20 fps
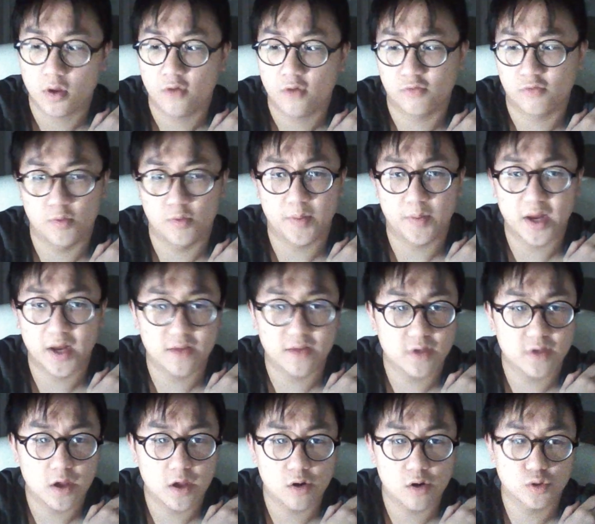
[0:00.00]
From the beginning of
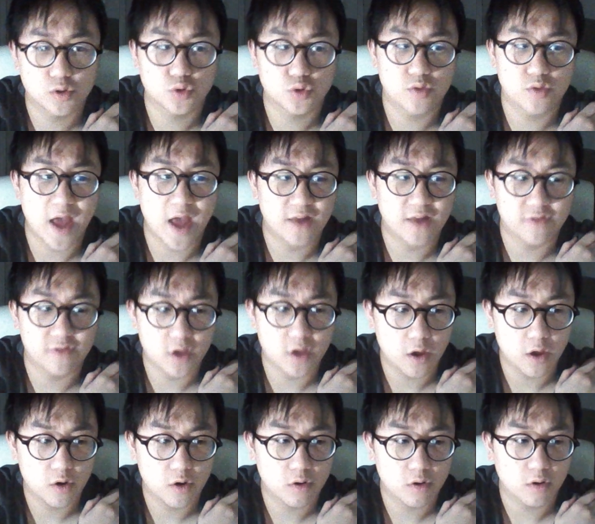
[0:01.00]
the year to the end of the
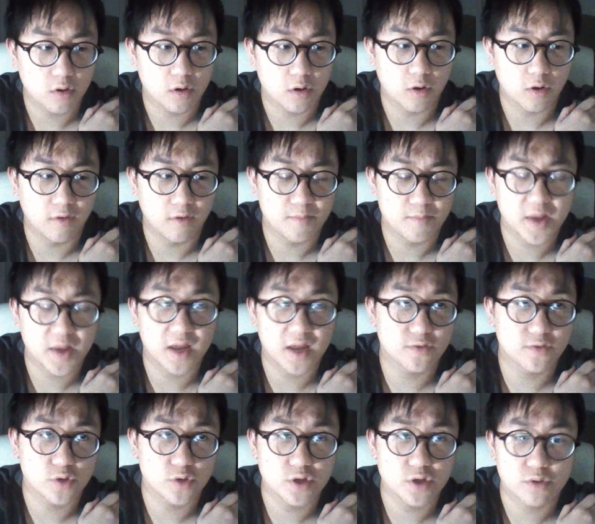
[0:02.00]
year, of beginning
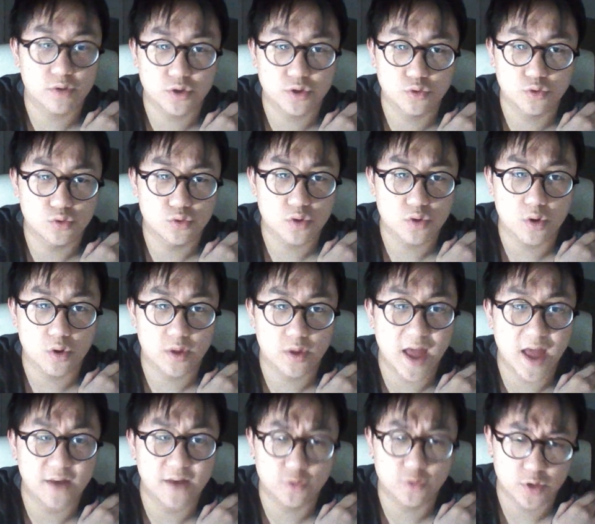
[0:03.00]
of 2022 to
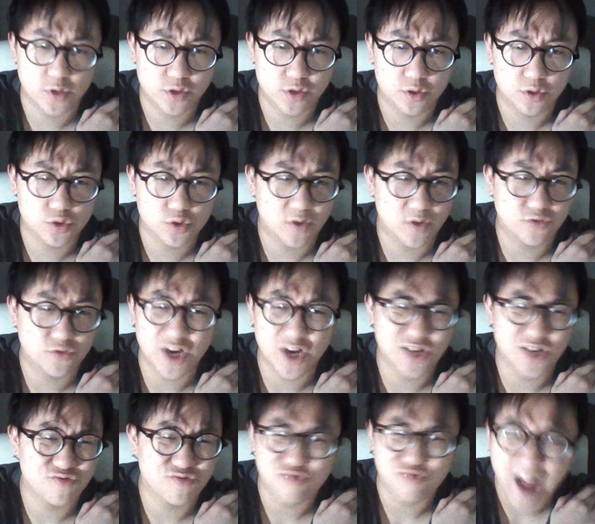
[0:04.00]
end of 2022, I've
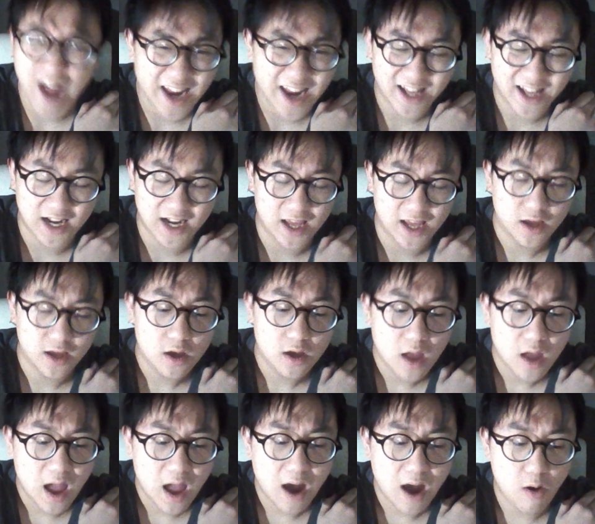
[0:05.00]
changed radically.
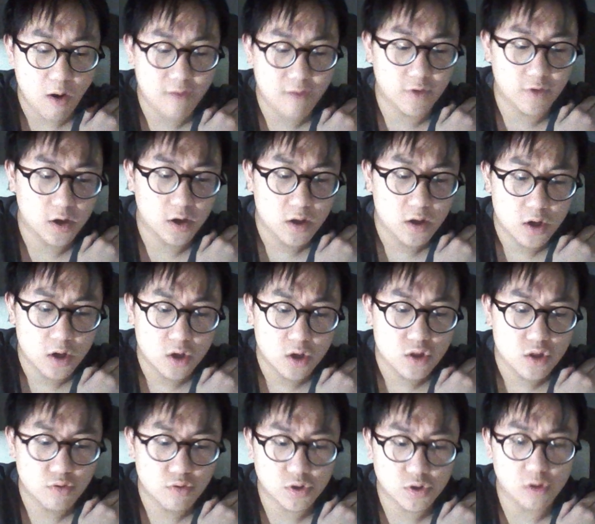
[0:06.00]
However,
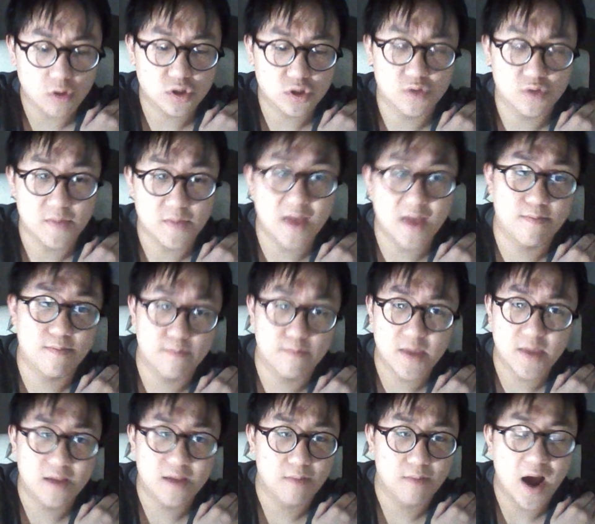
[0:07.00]
the results to me,
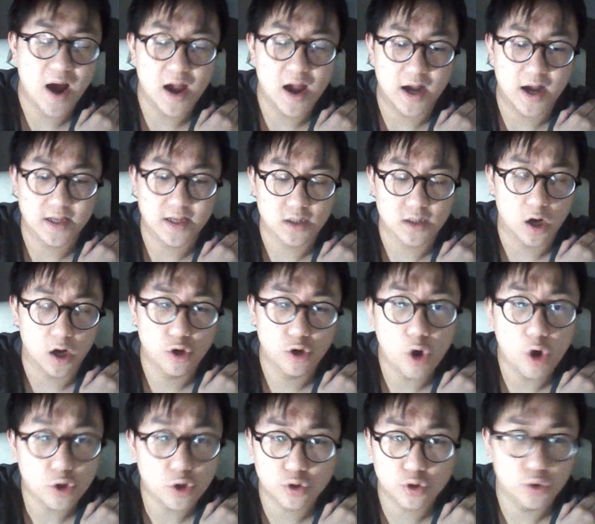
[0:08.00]
me in my eyes, are
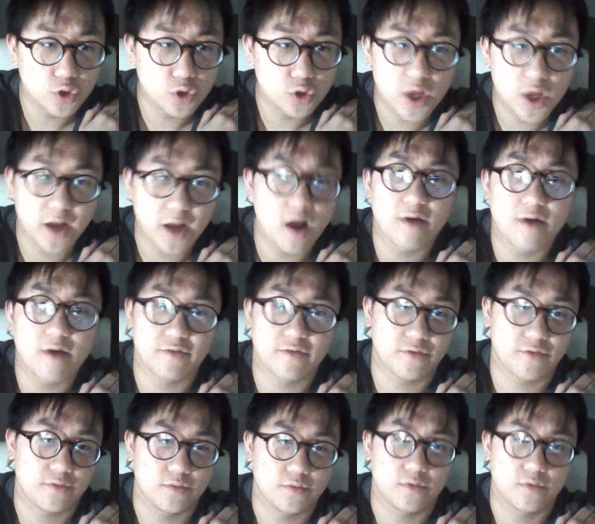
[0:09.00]
not good
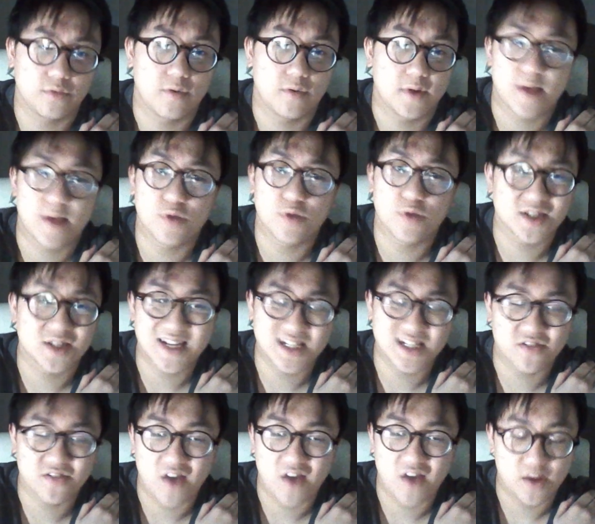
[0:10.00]
enough. I'm not
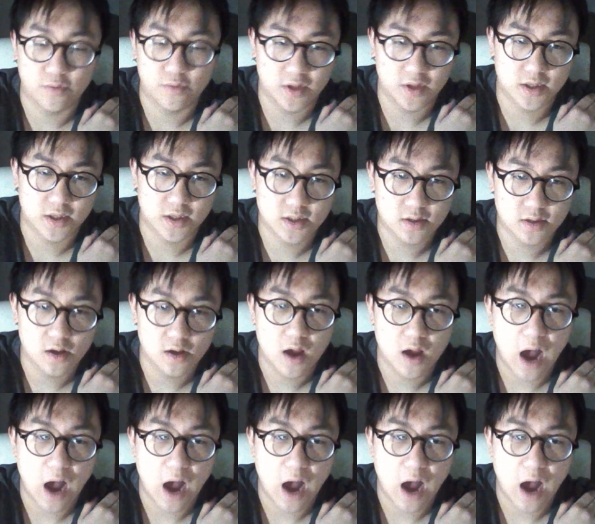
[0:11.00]
satisfied with this.